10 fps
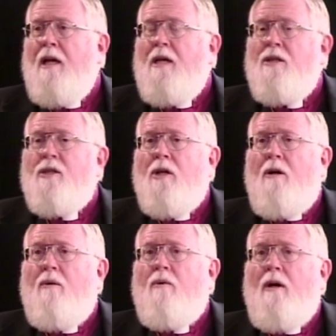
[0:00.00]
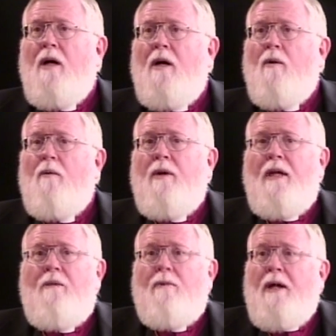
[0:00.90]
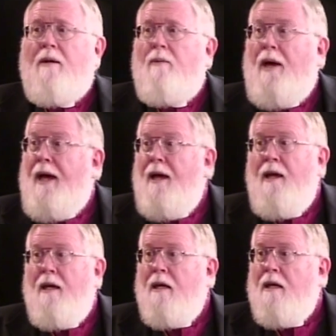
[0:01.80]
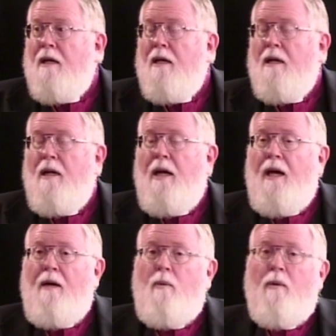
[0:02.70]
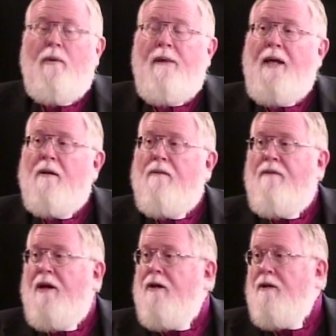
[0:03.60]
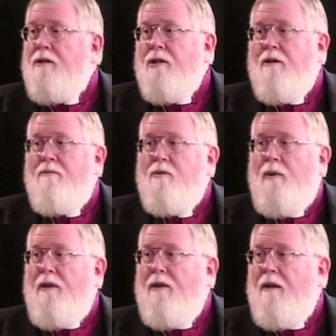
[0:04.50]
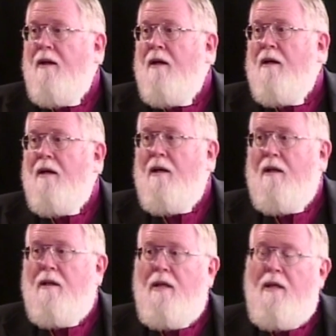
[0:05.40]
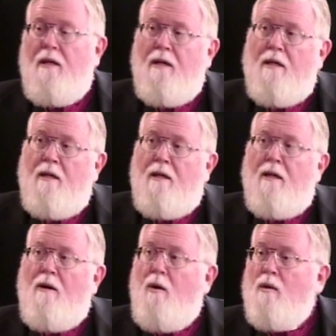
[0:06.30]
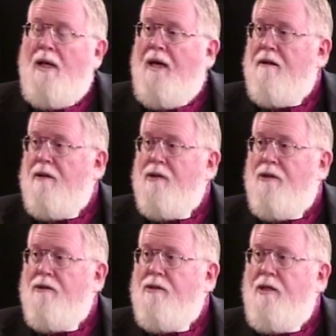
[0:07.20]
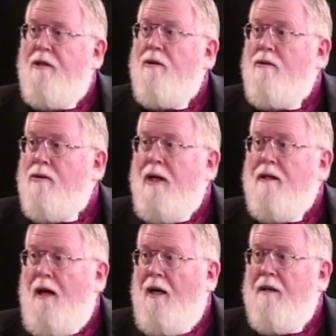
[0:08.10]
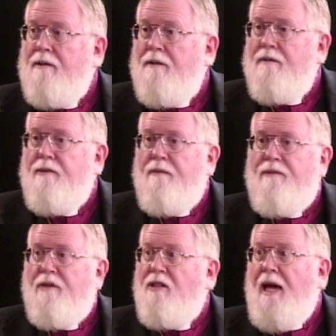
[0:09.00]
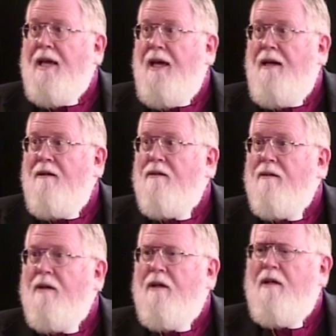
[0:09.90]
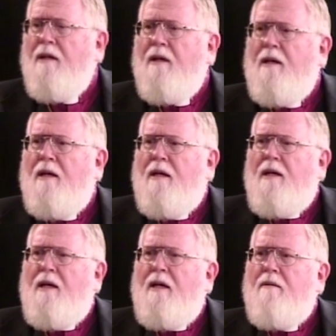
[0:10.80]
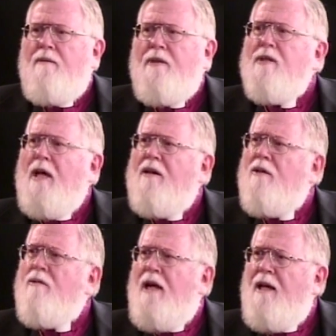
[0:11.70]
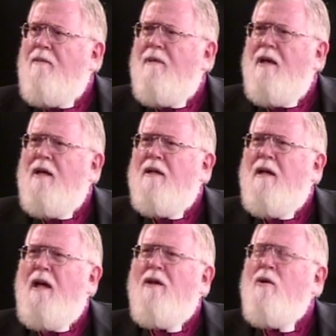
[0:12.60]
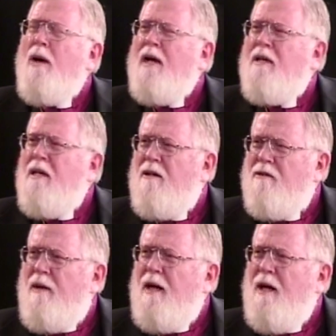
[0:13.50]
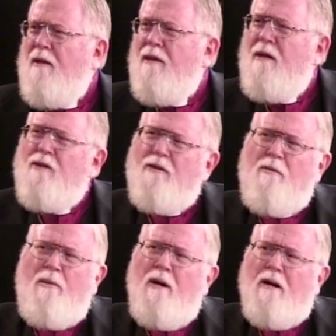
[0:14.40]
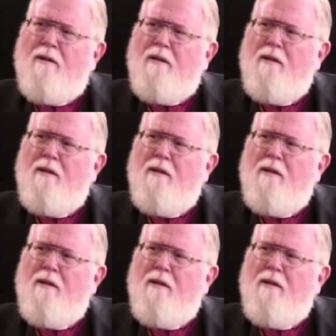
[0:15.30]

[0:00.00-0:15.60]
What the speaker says: So we didn't break away. We remained on very good terms with the Old Catholic Church in Utrecht, Holland, for decades. We just had a new name and new ideas about how things should work.